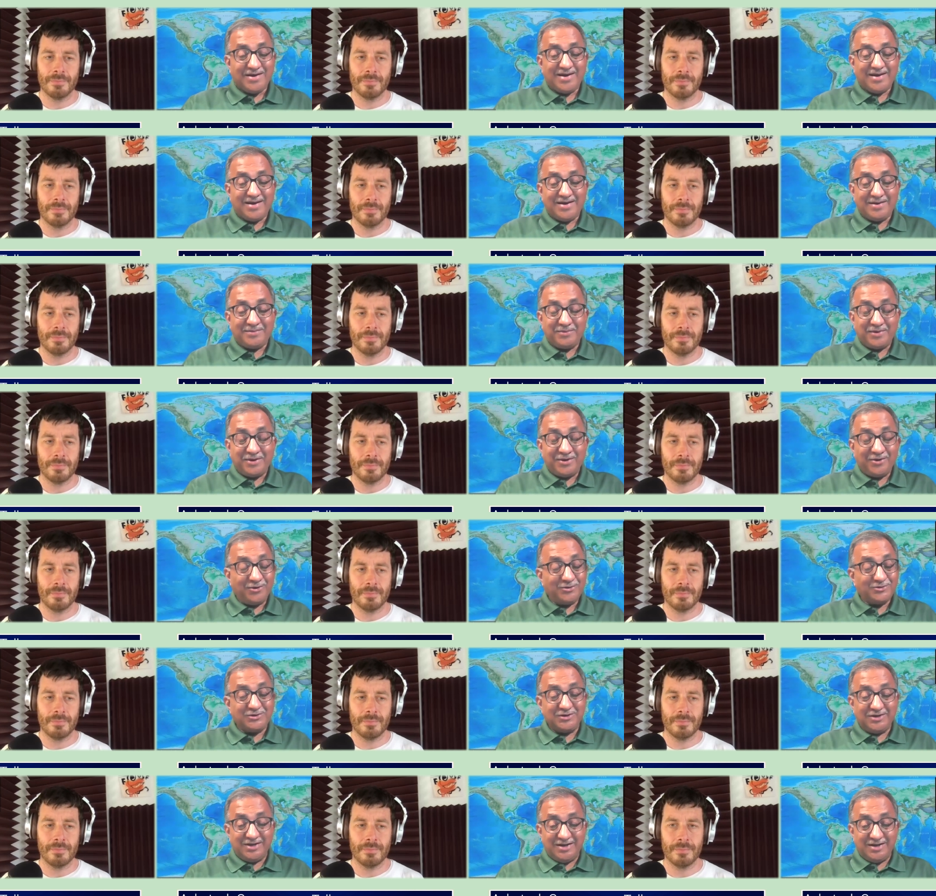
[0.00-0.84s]
Speaker 1: I
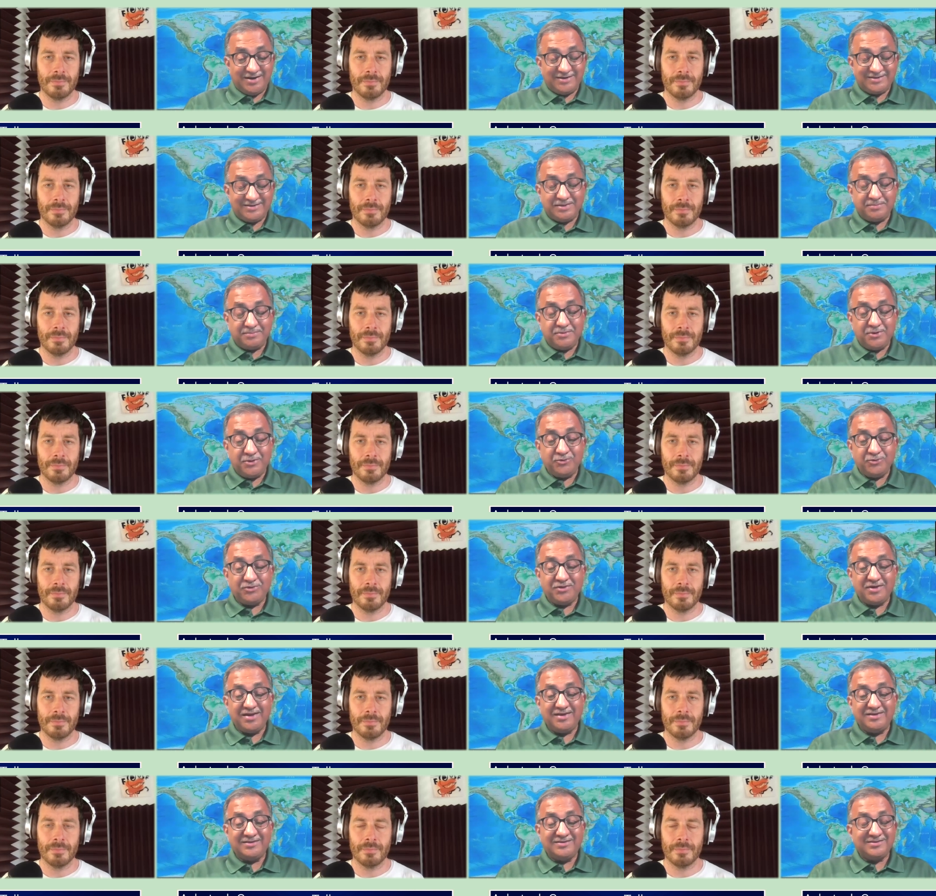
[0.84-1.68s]
also learned some
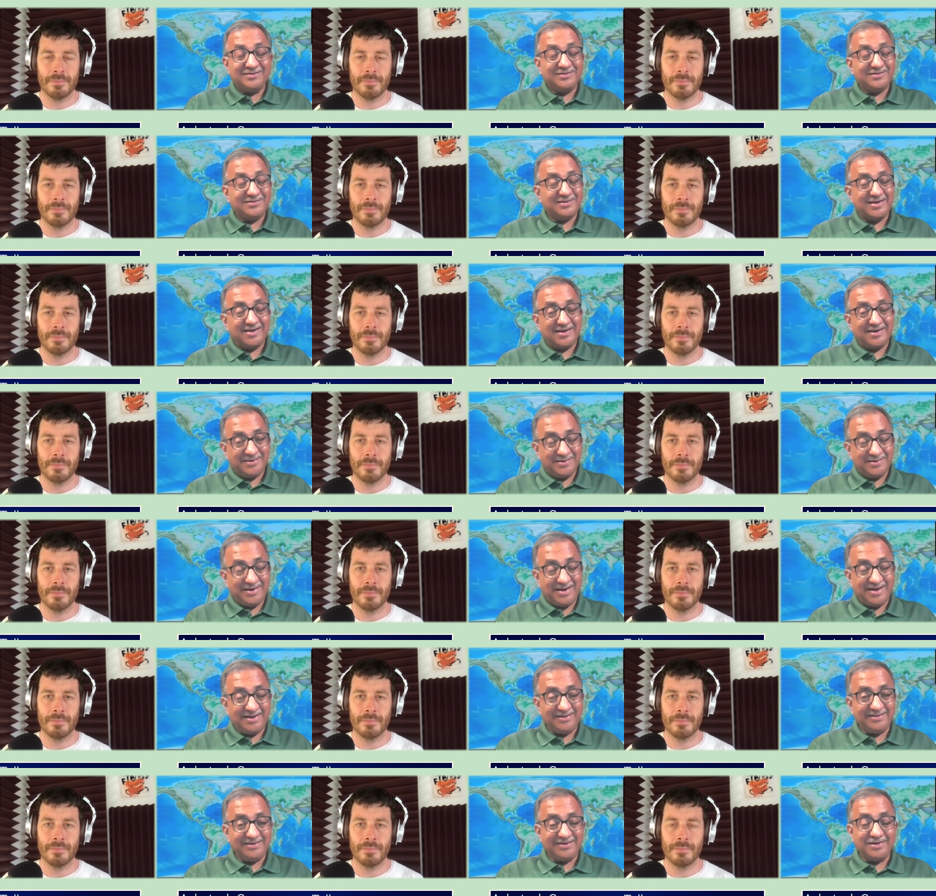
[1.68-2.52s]
new things
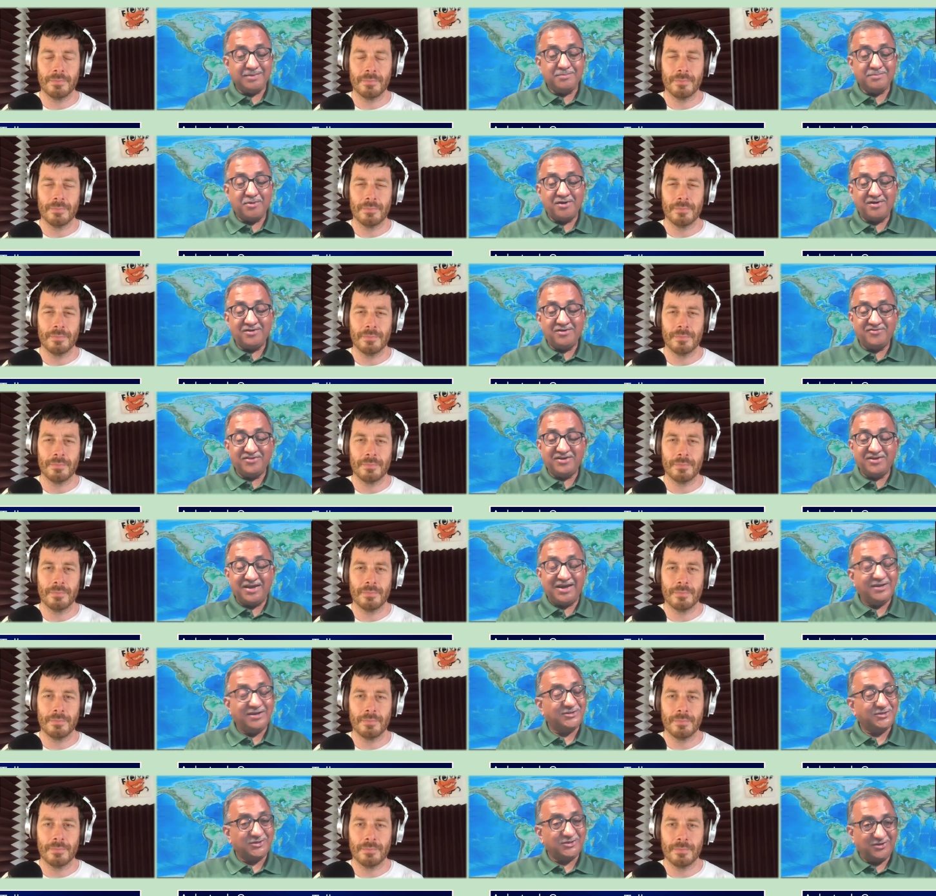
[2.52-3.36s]
like the
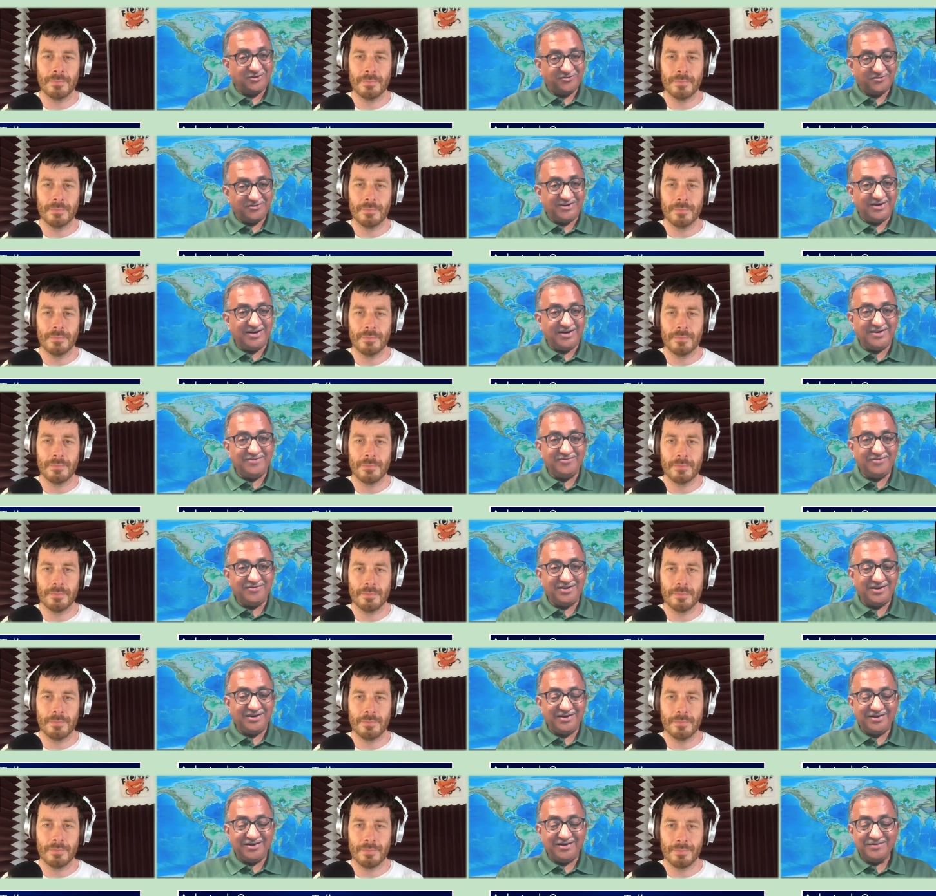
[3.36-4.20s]
commodification of
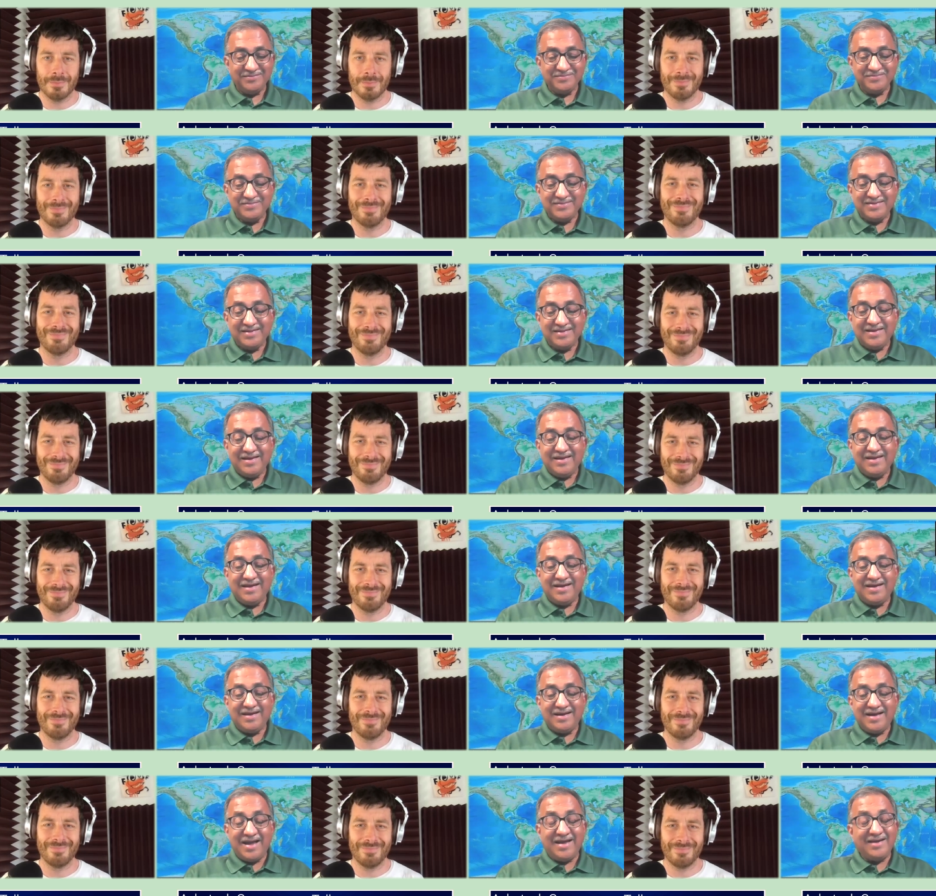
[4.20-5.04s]
creativity
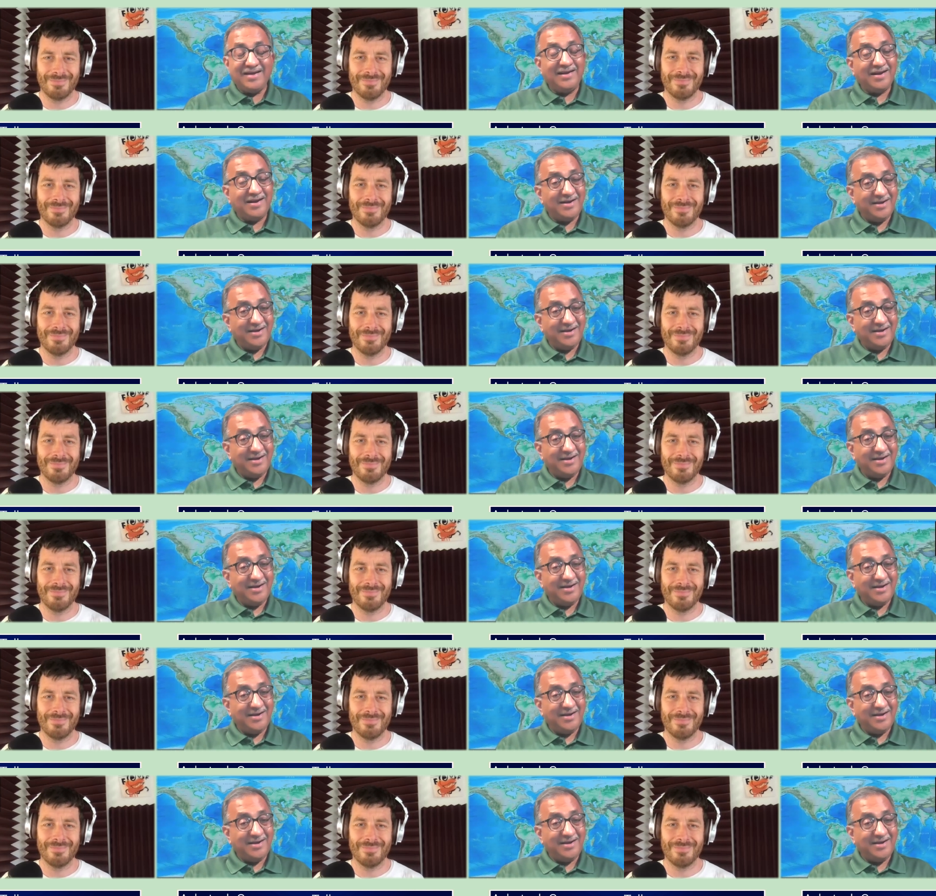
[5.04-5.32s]
and